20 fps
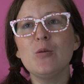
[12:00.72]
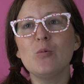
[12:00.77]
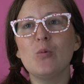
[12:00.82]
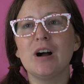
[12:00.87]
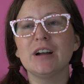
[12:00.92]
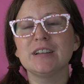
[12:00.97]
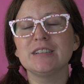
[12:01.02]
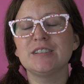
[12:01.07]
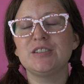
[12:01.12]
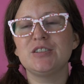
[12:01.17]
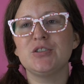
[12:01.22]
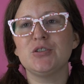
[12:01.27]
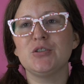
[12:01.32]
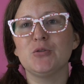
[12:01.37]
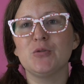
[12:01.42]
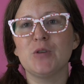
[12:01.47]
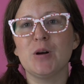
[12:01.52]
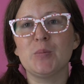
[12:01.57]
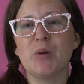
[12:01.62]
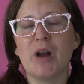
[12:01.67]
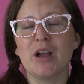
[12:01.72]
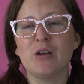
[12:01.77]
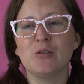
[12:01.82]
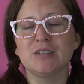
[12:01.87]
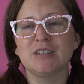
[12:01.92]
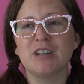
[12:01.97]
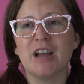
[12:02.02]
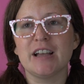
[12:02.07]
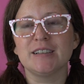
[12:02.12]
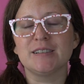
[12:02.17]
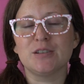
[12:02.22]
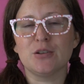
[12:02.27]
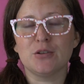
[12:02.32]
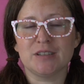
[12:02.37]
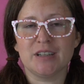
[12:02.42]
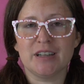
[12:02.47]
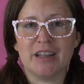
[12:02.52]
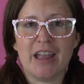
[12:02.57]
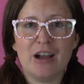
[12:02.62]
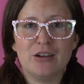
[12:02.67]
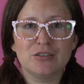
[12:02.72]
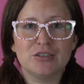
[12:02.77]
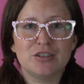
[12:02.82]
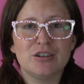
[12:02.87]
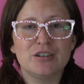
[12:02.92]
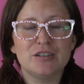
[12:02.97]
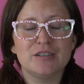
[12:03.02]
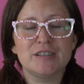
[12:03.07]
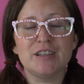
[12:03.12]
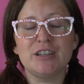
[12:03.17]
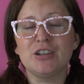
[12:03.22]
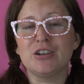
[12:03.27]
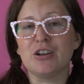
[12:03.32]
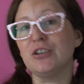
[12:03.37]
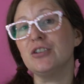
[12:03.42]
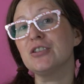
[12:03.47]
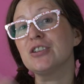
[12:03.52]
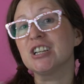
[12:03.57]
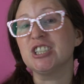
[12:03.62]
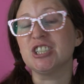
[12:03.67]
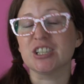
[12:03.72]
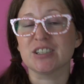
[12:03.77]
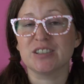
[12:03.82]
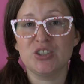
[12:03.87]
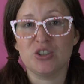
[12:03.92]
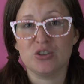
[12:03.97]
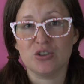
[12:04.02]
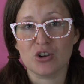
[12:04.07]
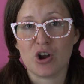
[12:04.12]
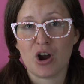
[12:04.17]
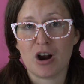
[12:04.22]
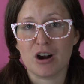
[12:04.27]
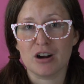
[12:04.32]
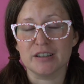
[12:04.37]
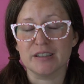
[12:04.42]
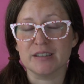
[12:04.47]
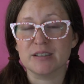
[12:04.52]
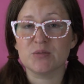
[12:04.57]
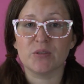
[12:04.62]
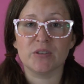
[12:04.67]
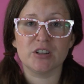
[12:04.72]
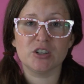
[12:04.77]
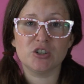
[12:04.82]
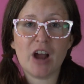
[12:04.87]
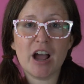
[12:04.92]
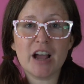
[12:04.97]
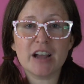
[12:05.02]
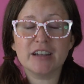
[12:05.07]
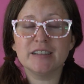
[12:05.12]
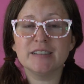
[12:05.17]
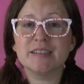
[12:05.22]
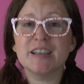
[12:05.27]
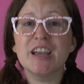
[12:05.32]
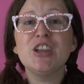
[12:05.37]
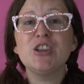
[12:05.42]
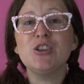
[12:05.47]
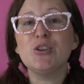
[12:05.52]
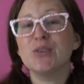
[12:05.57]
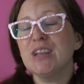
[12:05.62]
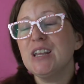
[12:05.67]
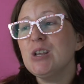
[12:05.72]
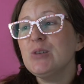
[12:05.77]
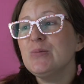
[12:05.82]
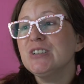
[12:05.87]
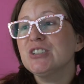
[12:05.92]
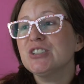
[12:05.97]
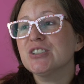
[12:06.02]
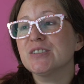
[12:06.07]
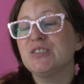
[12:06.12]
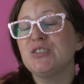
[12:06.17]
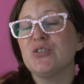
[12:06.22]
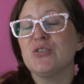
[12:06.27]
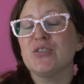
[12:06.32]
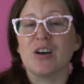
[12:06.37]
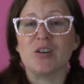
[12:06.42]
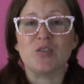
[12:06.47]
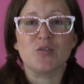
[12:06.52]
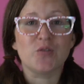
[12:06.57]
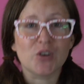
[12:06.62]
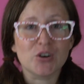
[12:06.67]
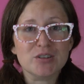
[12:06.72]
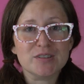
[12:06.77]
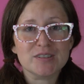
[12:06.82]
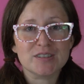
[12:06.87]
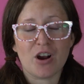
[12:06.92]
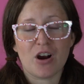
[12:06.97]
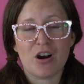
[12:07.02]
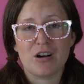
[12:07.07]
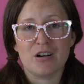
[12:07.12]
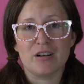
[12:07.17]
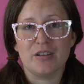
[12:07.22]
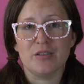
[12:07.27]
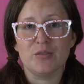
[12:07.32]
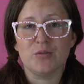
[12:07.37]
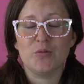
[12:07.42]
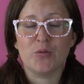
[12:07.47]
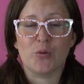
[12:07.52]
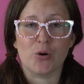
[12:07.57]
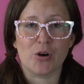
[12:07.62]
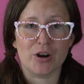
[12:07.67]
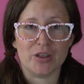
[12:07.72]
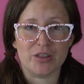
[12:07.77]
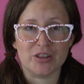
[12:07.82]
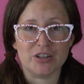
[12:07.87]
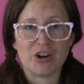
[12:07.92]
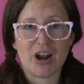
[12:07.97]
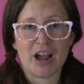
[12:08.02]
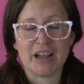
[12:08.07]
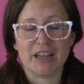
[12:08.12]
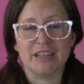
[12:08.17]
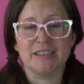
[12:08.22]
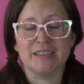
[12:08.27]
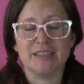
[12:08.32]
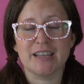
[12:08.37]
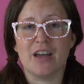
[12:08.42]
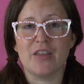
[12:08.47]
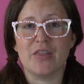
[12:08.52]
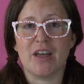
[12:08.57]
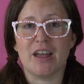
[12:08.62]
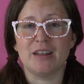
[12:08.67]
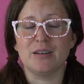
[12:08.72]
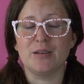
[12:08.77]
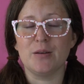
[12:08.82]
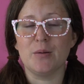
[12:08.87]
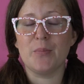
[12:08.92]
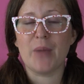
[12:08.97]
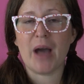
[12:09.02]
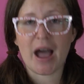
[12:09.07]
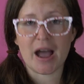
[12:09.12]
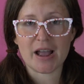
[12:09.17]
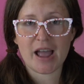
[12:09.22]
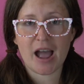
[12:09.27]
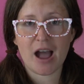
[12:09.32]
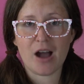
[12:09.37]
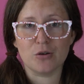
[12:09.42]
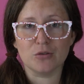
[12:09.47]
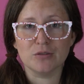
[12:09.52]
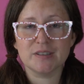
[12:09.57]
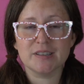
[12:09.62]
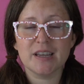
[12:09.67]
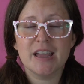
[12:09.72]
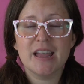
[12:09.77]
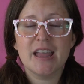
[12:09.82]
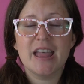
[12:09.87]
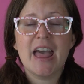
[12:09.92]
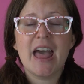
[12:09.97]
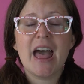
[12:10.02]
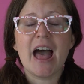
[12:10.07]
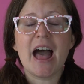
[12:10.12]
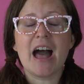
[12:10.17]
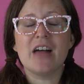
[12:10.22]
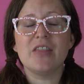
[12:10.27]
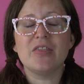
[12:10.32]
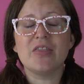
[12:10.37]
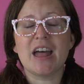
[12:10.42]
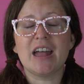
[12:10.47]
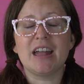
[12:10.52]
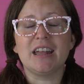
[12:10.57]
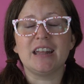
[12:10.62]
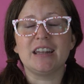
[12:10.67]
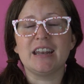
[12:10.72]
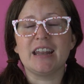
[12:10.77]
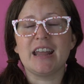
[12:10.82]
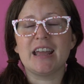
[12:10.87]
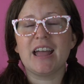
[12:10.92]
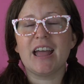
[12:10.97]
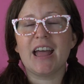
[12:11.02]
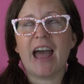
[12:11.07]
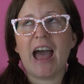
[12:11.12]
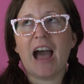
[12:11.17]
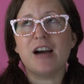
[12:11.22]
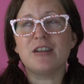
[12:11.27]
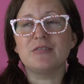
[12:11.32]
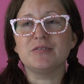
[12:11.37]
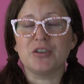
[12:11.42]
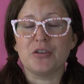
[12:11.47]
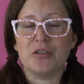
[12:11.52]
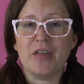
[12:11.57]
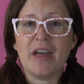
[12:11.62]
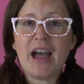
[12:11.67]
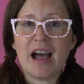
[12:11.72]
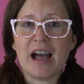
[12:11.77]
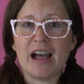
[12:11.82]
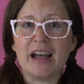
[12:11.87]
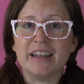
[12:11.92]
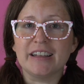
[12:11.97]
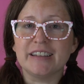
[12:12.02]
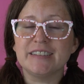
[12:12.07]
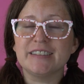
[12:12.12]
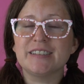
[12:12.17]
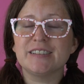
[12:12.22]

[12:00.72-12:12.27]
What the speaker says: want to prioritize those encounters. You could just do the guards for the dragons. You could even just do the first guard for the dragons and then back out. And then after that,